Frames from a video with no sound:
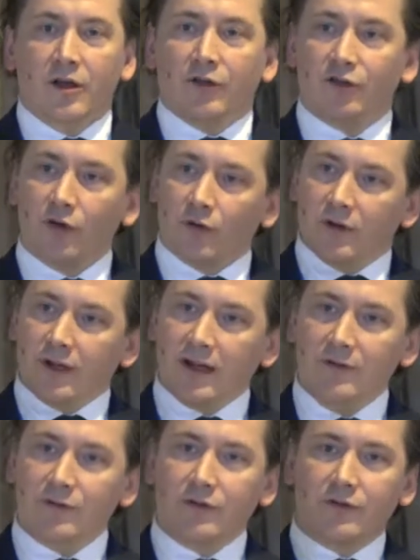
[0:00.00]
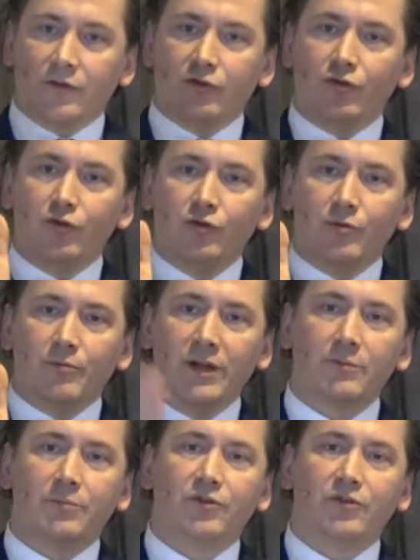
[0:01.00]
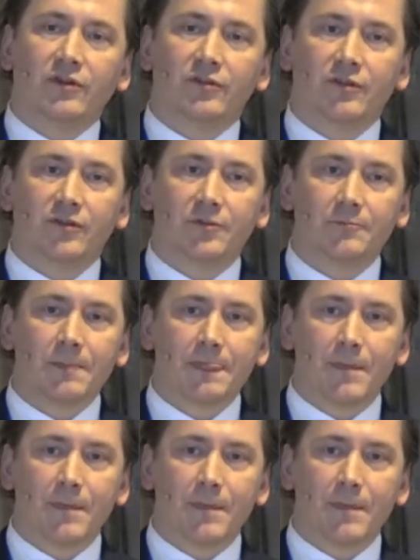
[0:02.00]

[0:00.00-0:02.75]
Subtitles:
So that leaves us to 2 middle positions.